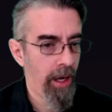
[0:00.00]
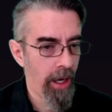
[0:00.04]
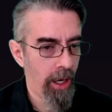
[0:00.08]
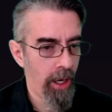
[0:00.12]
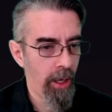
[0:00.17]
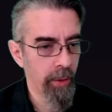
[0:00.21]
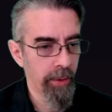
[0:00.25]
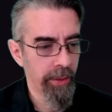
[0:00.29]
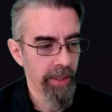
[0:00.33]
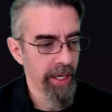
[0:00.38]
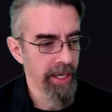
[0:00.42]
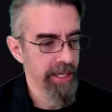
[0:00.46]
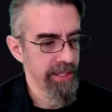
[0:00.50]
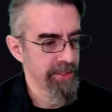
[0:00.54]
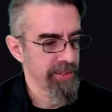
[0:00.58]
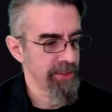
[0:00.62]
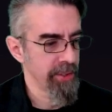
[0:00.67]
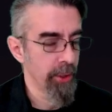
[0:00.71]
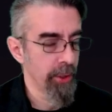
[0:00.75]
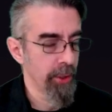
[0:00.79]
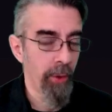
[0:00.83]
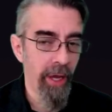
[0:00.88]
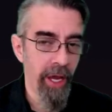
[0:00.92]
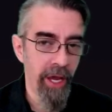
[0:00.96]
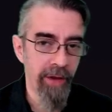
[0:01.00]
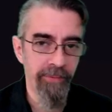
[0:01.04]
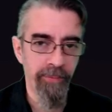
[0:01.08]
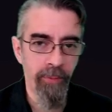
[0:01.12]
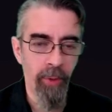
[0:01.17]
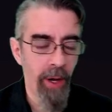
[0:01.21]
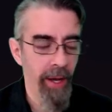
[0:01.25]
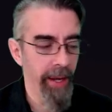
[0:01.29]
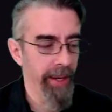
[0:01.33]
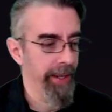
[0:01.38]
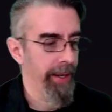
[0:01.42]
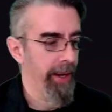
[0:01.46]
Okay, so
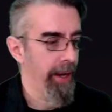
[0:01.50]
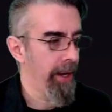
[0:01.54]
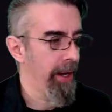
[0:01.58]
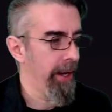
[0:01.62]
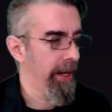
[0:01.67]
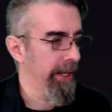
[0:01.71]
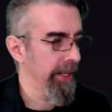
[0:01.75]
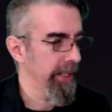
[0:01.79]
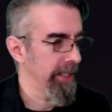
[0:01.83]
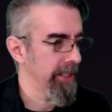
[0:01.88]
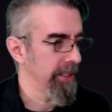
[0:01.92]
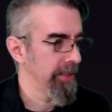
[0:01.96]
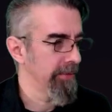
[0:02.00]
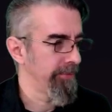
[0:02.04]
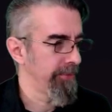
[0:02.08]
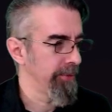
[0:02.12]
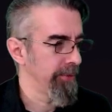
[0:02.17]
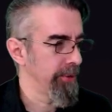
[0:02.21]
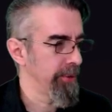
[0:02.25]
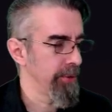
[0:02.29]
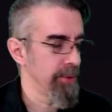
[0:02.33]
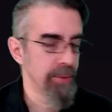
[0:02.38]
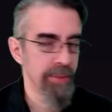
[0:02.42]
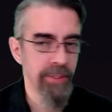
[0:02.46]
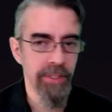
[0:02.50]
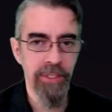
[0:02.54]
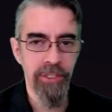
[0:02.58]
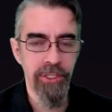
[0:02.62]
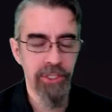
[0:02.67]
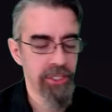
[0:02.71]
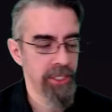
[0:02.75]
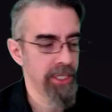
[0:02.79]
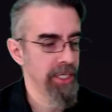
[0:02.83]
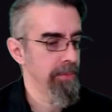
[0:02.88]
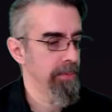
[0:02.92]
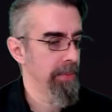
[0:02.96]
FYI, if you're using
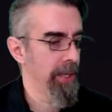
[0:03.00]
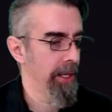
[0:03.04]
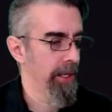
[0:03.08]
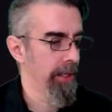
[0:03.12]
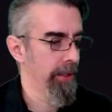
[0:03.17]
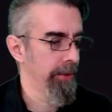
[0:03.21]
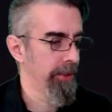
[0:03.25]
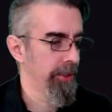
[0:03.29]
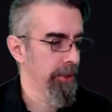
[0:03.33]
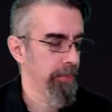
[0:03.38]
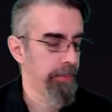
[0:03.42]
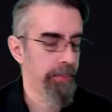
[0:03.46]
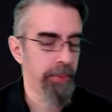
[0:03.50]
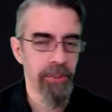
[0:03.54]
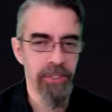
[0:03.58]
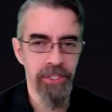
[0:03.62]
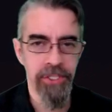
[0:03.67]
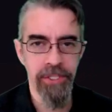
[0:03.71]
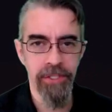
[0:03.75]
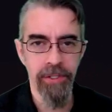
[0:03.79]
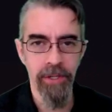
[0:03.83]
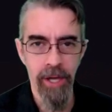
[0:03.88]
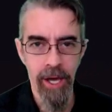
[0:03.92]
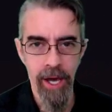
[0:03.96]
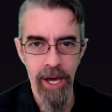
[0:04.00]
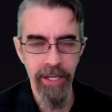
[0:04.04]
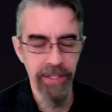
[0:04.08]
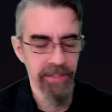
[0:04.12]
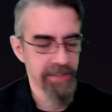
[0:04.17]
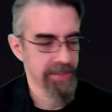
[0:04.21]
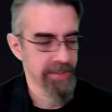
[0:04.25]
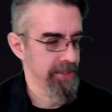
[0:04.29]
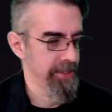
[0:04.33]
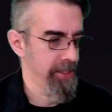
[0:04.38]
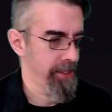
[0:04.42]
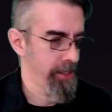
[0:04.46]
Gmail, it'll put your
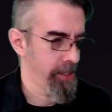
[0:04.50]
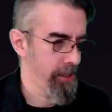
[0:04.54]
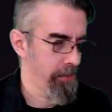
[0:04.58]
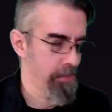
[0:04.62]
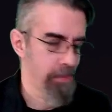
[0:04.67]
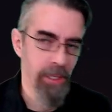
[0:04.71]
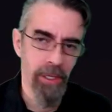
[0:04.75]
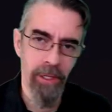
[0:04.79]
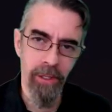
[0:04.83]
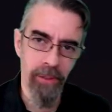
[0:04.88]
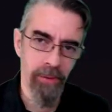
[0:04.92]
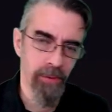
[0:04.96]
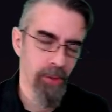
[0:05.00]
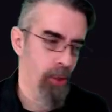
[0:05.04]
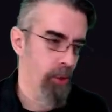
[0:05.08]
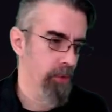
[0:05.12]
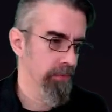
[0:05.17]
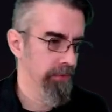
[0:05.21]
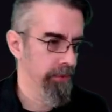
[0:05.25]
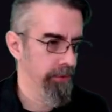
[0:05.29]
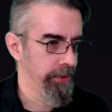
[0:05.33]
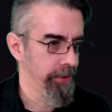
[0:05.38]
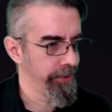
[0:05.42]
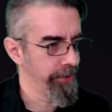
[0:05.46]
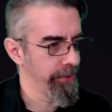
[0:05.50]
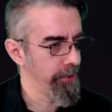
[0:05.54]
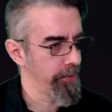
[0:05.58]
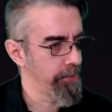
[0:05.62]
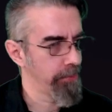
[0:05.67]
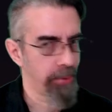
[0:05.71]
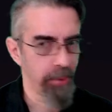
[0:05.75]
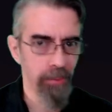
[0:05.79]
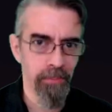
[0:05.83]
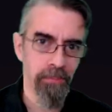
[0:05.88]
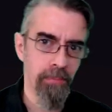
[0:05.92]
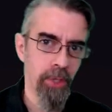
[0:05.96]
Odysee email over into the
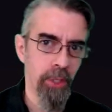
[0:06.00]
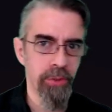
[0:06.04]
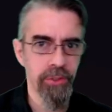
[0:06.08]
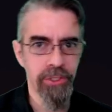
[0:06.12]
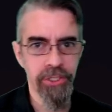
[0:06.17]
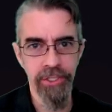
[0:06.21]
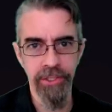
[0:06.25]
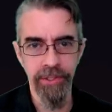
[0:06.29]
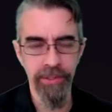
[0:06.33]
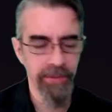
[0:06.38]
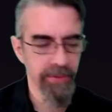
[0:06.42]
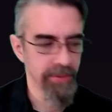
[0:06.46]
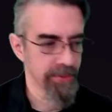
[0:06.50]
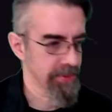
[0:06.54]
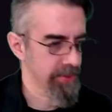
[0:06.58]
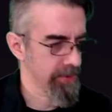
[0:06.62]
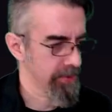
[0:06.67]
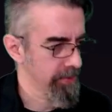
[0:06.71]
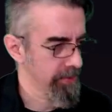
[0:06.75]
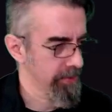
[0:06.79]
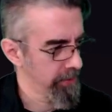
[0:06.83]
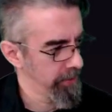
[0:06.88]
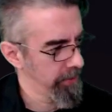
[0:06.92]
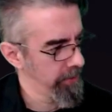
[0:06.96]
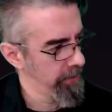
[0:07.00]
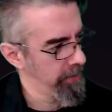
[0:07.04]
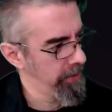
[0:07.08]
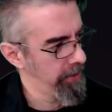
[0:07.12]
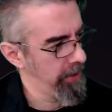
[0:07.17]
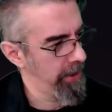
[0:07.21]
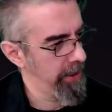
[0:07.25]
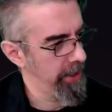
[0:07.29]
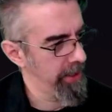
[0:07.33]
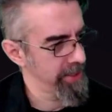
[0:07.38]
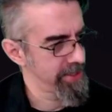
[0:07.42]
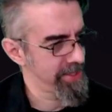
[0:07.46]
promotions
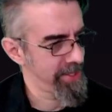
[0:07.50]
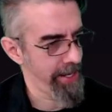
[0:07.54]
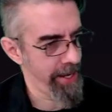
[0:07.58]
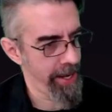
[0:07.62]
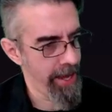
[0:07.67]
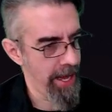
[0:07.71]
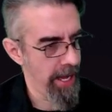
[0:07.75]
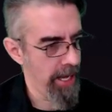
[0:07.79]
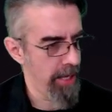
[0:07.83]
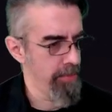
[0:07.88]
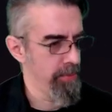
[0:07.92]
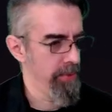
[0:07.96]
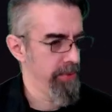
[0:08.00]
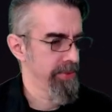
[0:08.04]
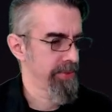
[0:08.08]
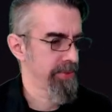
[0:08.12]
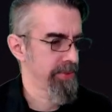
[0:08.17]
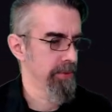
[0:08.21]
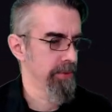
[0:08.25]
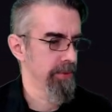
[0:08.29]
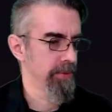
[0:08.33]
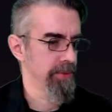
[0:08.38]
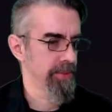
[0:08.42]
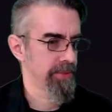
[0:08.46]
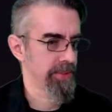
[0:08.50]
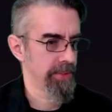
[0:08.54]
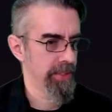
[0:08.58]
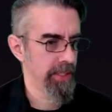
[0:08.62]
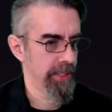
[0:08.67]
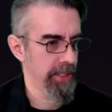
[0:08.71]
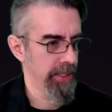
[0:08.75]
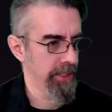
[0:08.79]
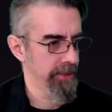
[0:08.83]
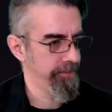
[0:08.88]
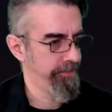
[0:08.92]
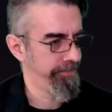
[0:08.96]
tab. So it's
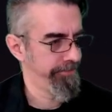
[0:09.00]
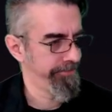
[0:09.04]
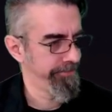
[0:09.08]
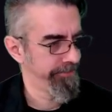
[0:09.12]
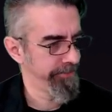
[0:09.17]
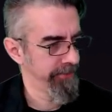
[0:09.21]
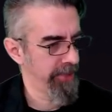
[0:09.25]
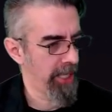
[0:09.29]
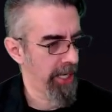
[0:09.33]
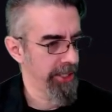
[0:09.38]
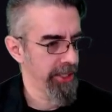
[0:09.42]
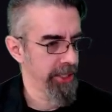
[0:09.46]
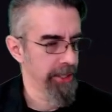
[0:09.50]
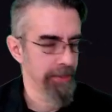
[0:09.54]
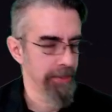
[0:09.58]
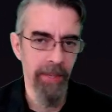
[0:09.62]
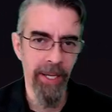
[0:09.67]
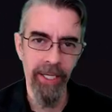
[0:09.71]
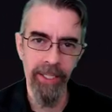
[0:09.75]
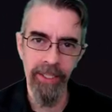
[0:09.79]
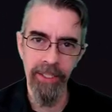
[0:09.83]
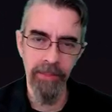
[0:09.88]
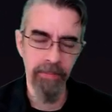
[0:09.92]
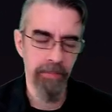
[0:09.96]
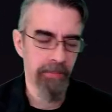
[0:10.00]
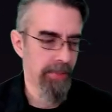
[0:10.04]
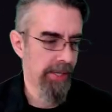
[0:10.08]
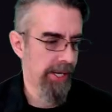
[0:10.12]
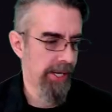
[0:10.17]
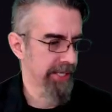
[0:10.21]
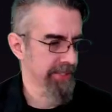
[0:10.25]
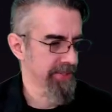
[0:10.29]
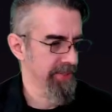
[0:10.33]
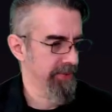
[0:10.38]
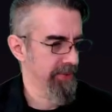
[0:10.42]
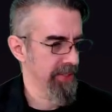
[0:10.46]
not in your main
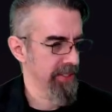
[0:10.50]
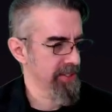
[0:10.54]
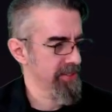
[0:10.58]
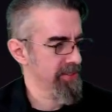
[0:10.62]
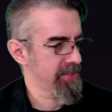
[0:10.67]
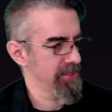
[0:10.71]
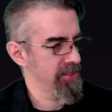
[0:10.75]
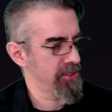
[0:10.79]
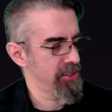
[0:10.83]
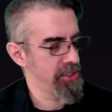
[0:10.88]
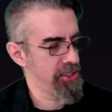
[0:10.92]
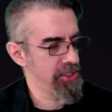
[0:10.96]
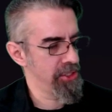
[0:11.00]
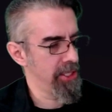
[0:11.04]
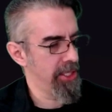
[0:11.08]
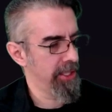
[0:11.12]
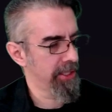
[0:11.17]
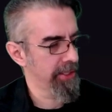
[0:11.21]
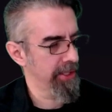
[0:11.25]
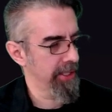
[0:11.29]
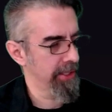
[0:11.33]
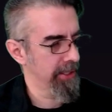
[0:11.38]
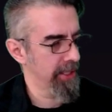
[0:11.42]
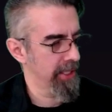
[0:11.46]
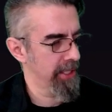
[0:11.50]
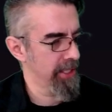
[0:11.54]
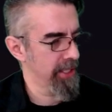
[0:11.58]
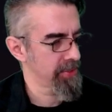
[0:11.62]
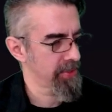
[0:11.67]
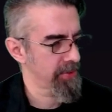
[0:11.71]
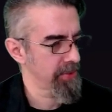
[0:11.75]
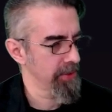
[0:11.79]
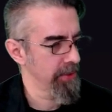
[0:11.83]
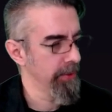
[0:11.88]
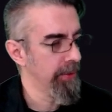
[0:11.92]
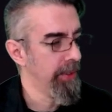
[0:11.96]
inbox. It thinks it's junk, I guess.
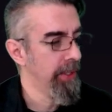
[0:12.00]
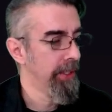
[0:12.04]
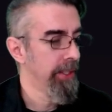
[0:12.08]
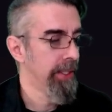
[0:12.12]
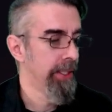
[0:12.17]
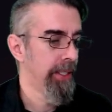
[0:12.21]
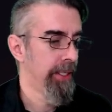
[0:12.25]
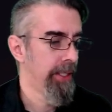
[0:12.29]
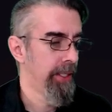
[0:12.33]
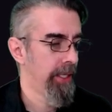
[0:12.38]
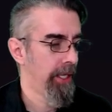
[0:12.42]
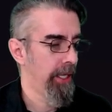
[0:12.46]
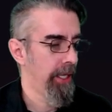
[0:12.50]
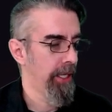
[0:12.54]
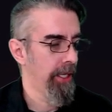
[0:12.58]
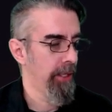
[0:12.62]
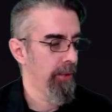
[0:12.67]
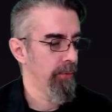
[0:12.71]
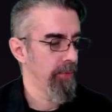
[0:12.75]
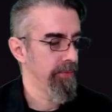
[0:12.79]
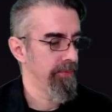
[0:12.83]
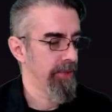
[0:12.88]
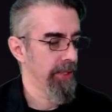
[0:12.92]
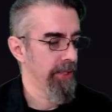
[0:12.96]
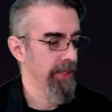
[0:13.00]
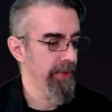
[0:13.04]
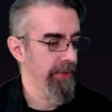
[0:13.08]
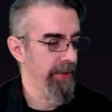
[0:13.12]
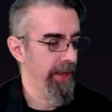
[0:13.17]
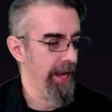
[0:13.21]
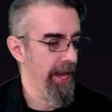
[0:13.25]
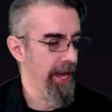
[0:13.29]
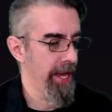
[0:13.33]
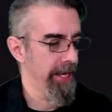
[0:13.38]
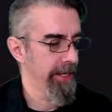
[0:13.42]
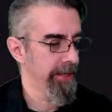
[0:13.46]
So we've done
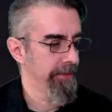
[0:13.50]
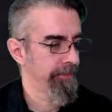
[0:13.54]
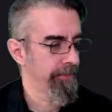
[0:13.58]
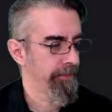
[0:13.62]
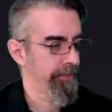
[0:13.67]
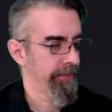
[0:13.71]
that.